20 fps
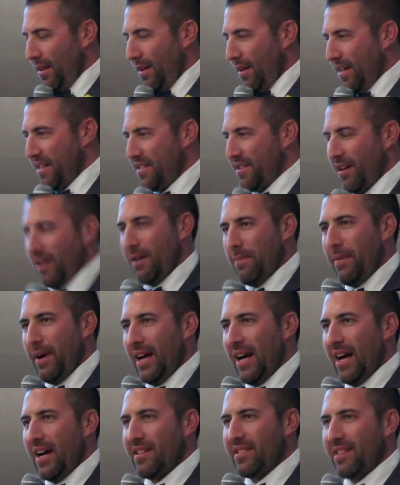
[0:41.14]
He started by
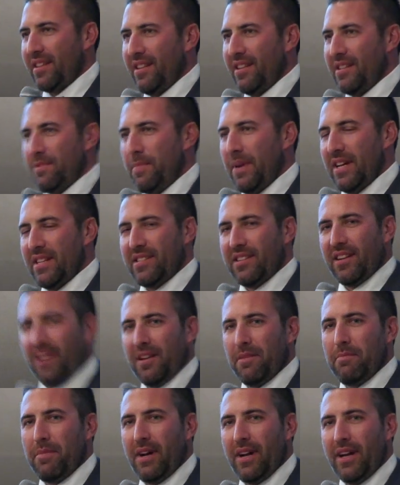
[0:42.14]
asking his best
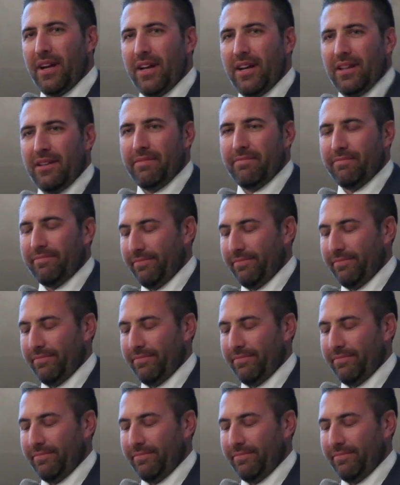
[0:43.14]
looking buddy,